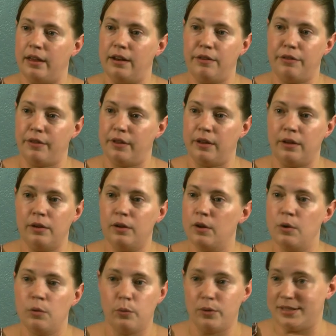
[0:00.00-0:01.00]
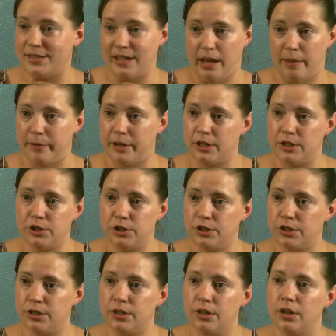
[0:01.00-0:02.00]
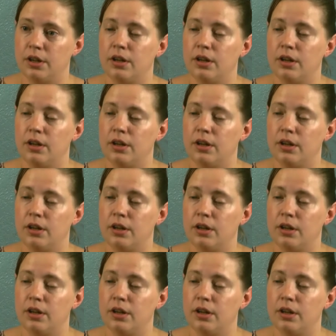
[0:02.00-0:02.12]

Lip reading: anything was damaged.